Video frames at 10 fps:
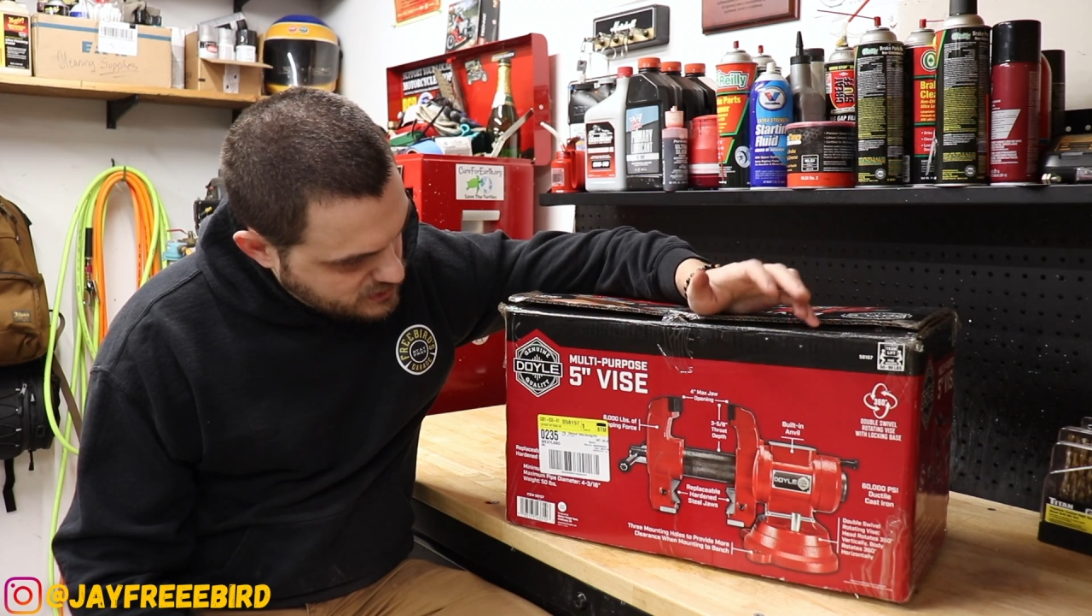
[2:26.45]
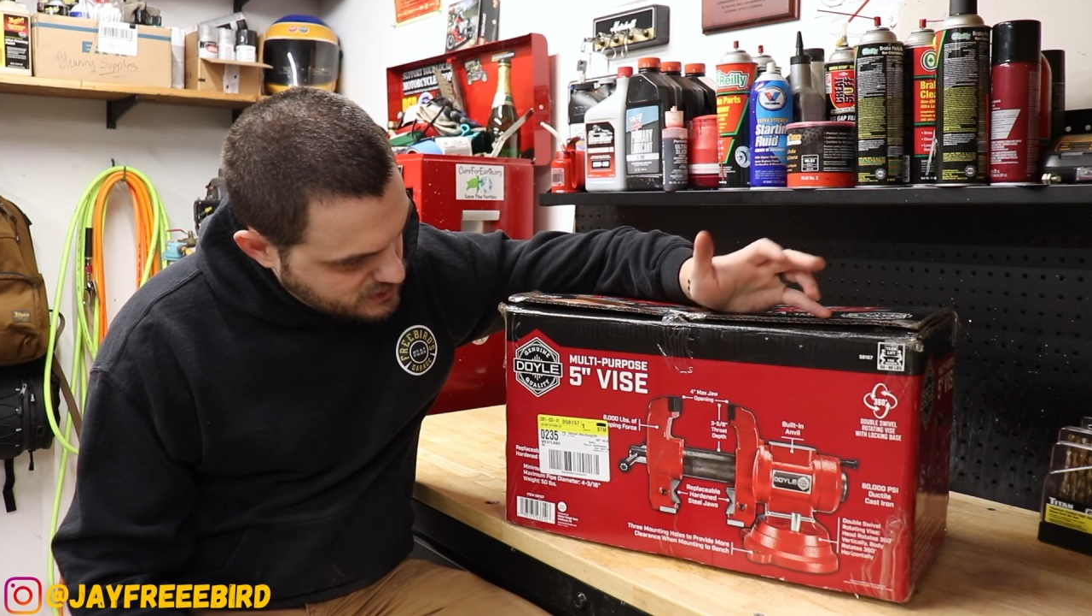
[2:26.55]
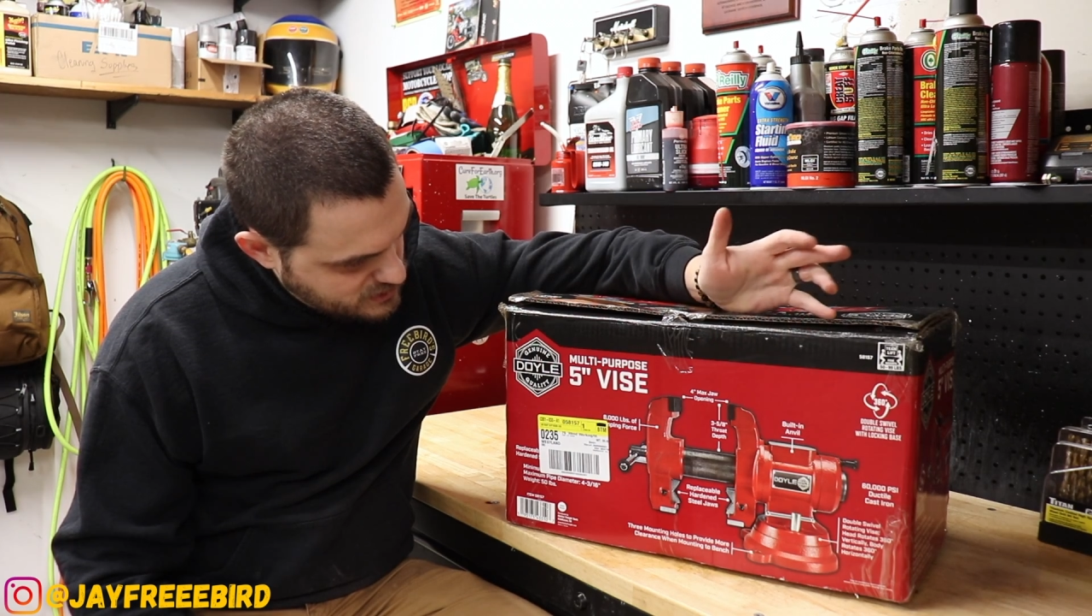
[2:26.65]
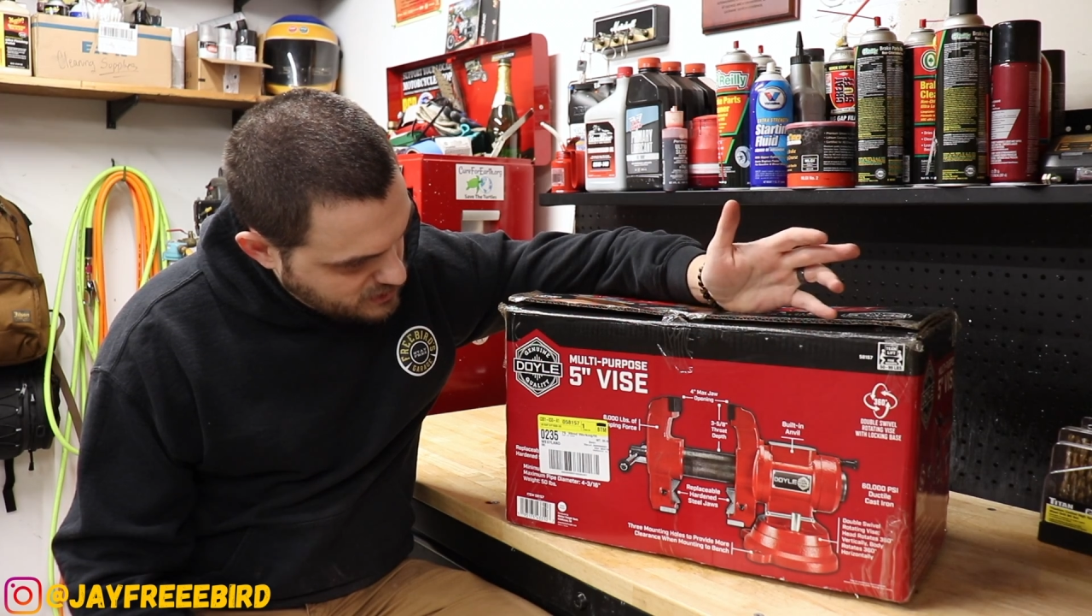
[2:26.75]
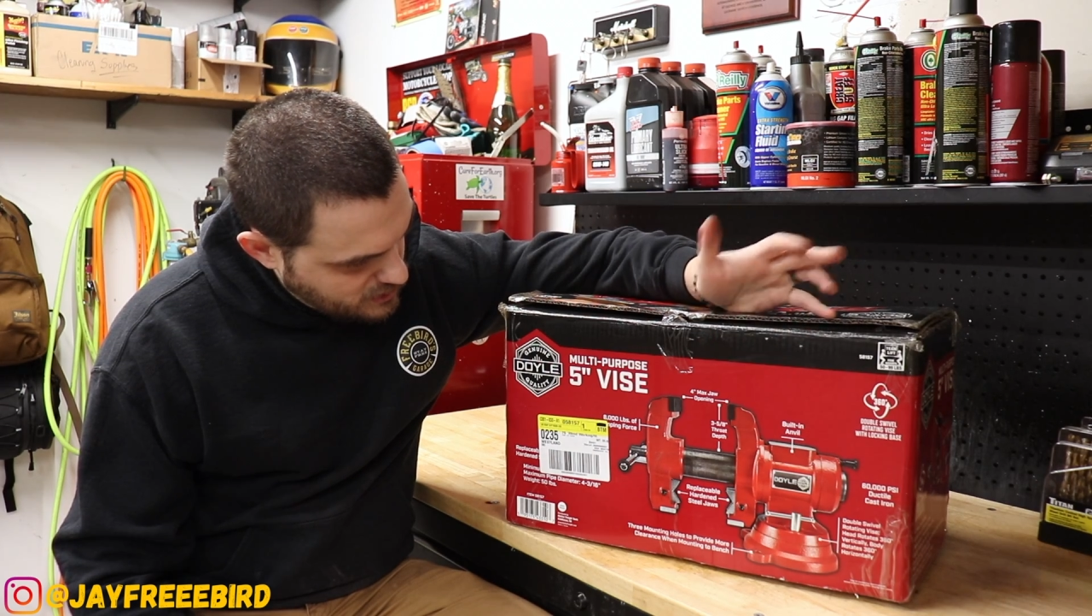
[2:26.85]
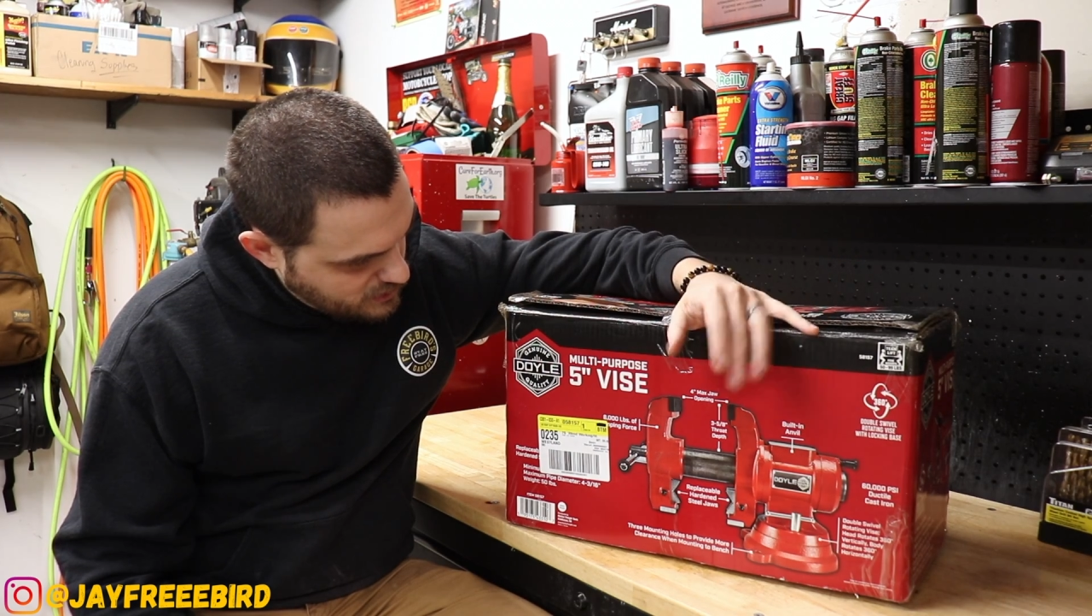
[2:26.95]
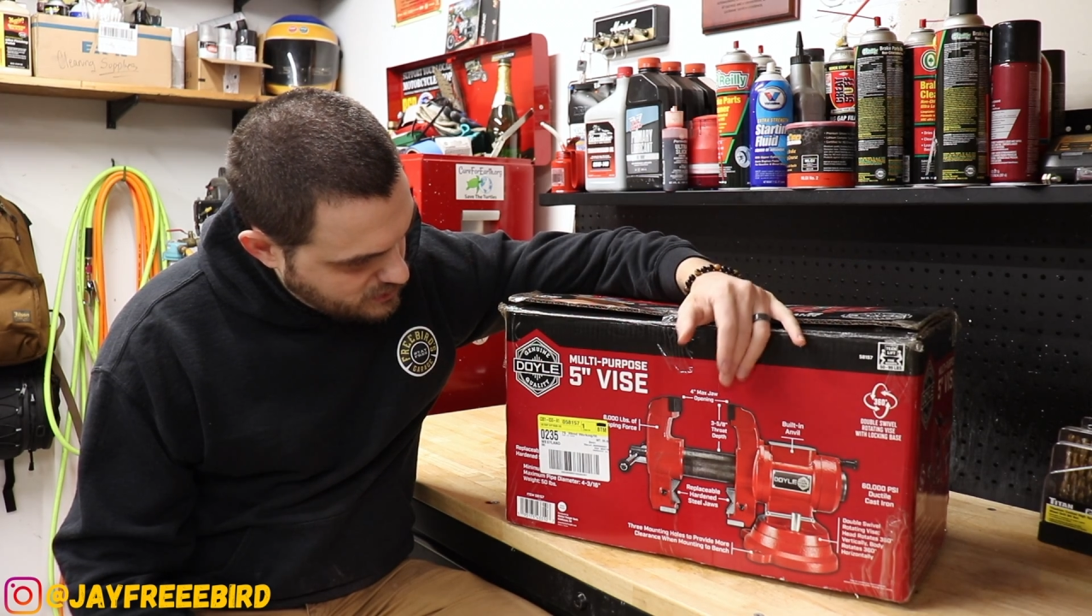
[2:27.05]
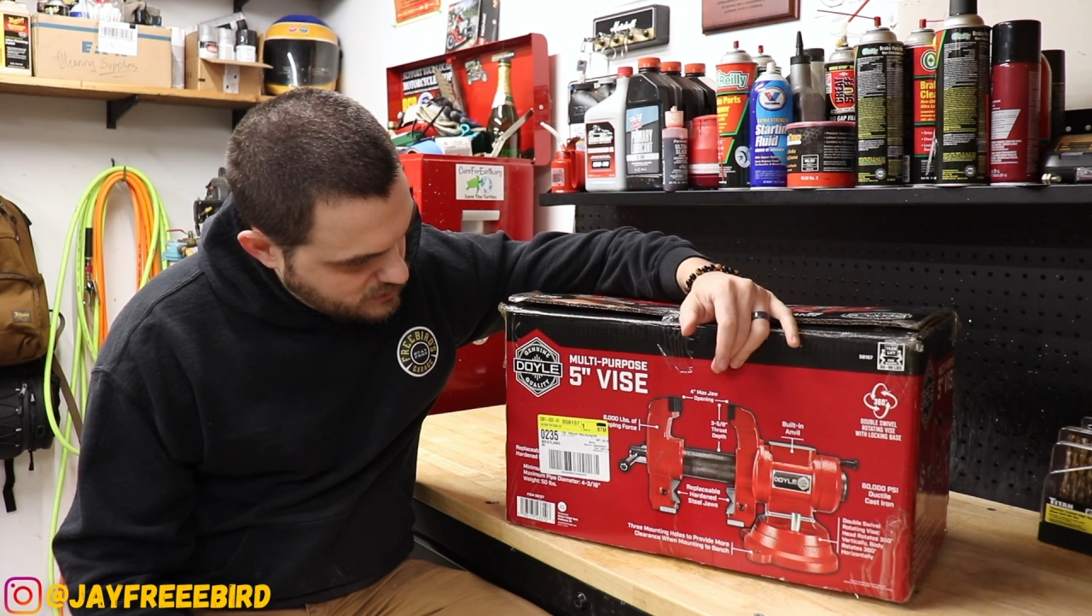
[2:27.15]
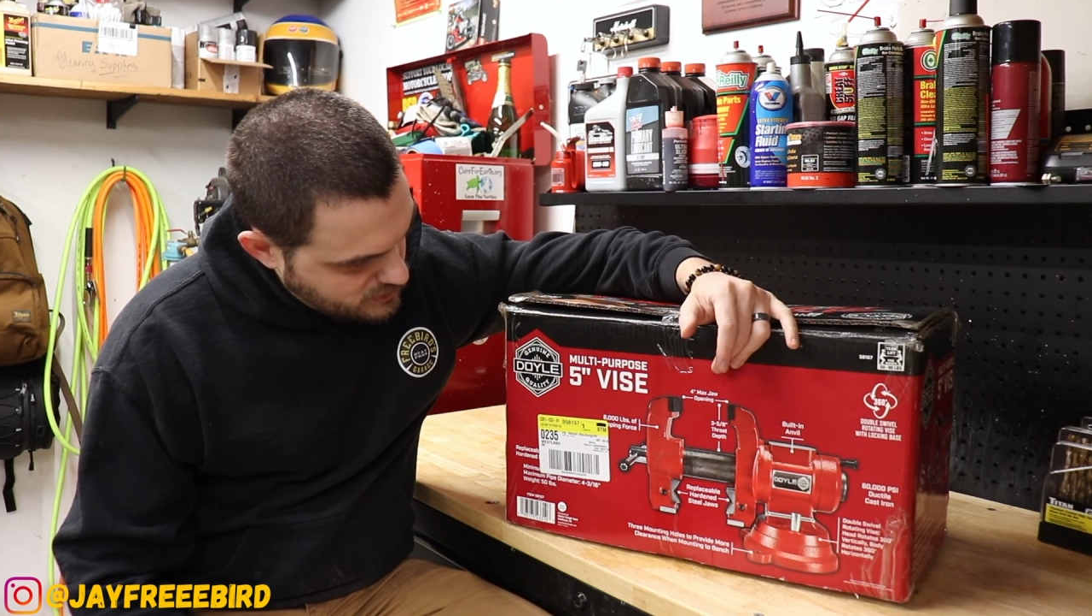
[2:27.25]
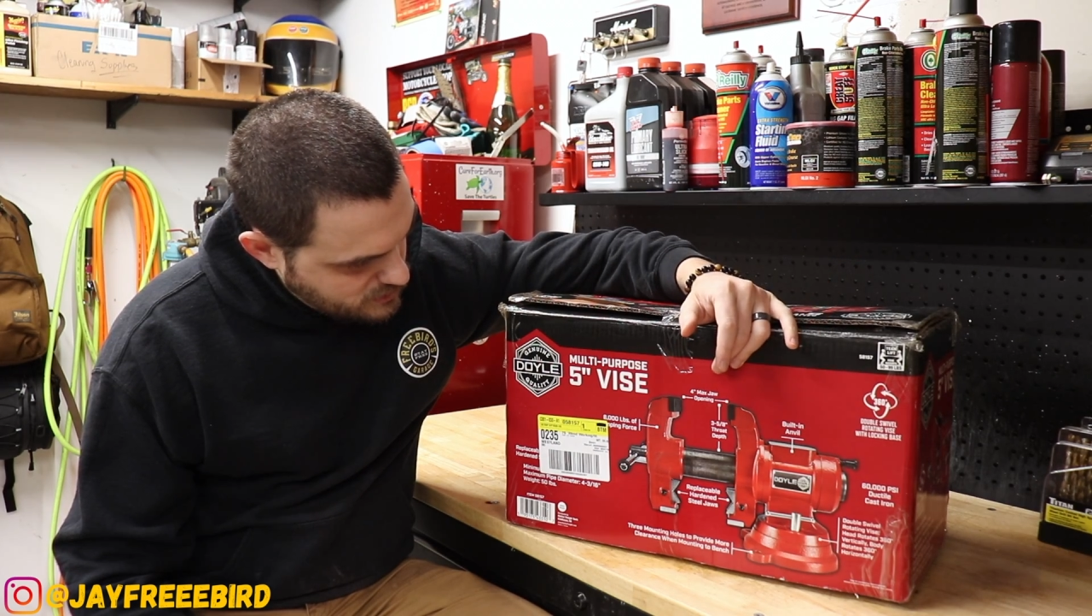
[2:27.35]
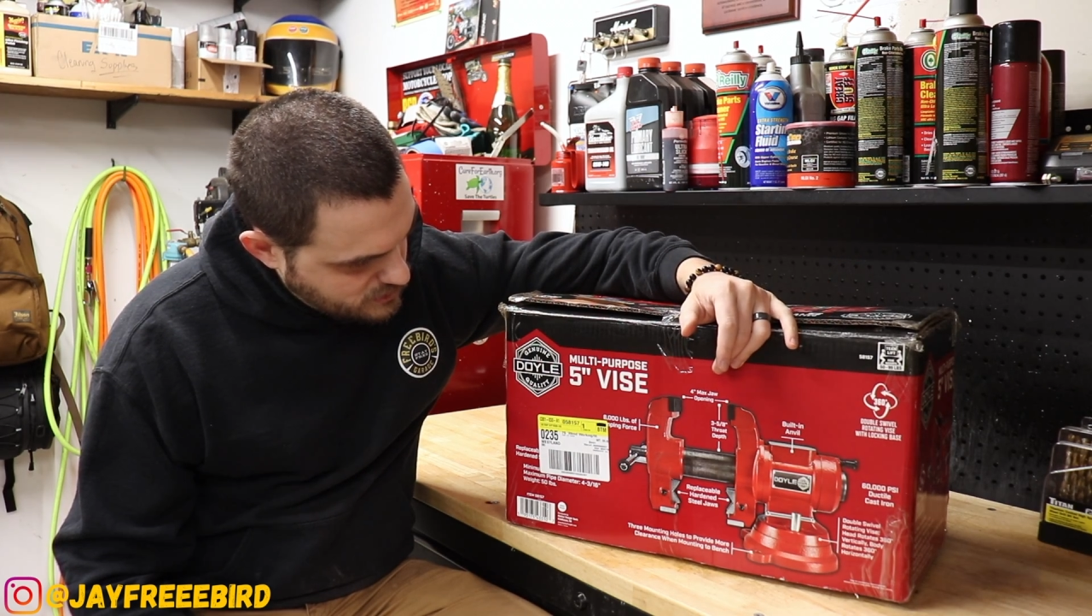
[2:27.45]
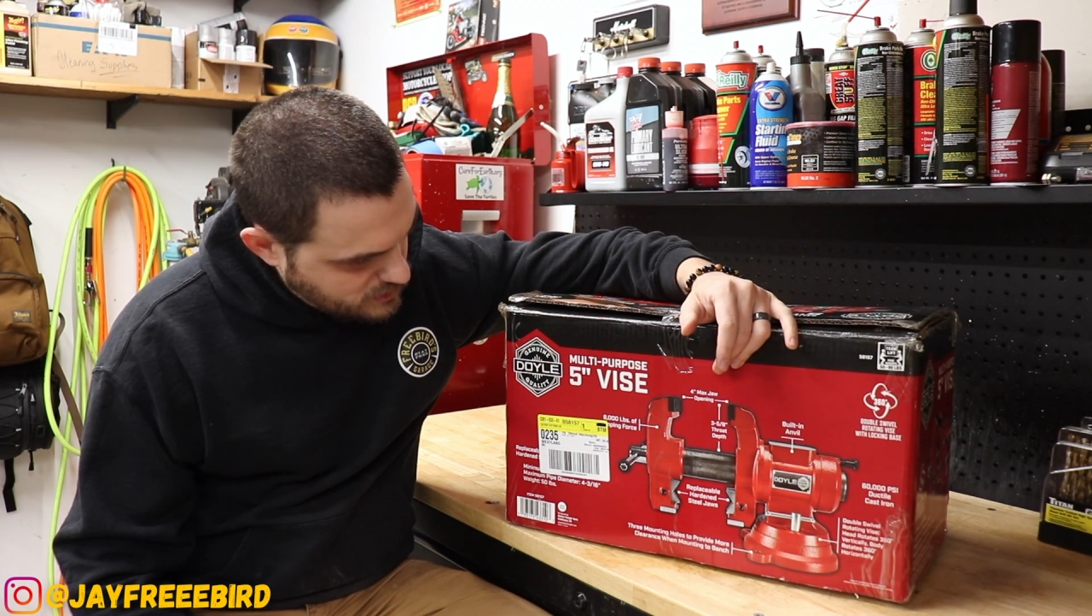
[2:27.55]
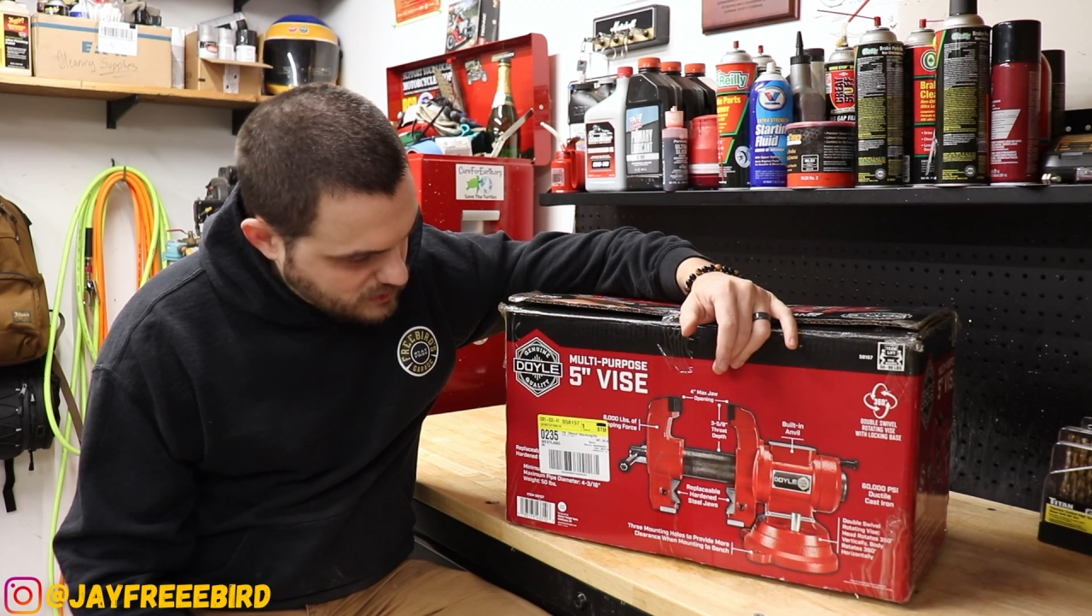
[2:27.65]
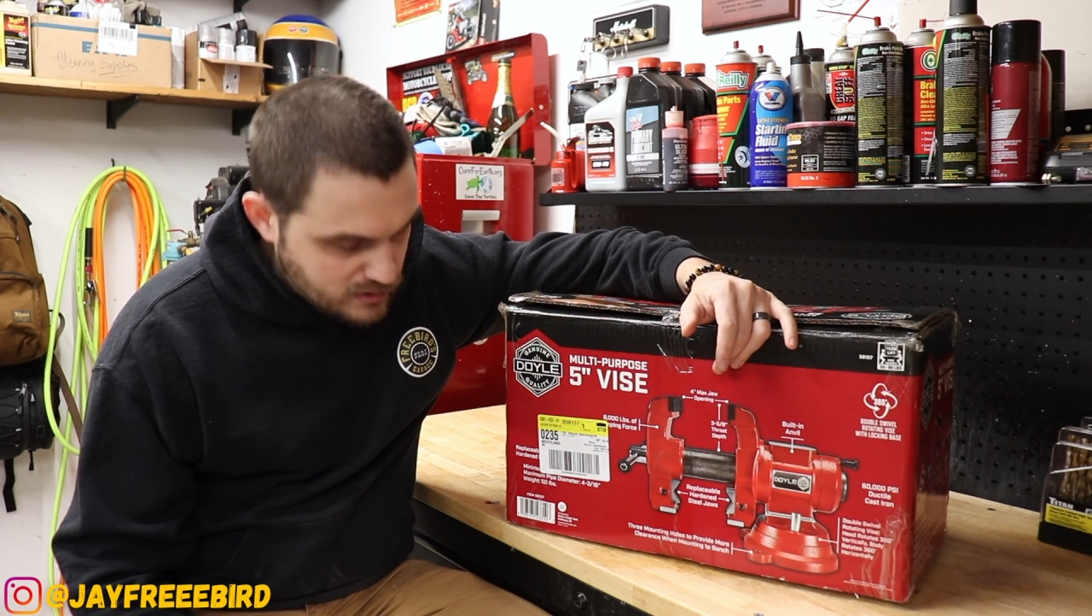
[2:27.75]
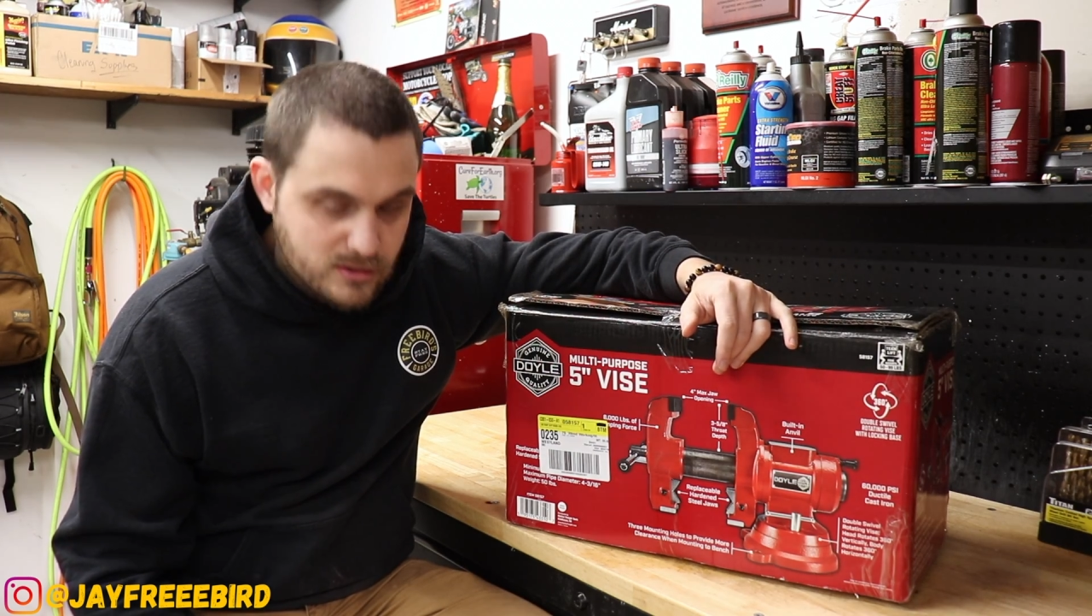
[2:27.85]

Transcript: This is gonna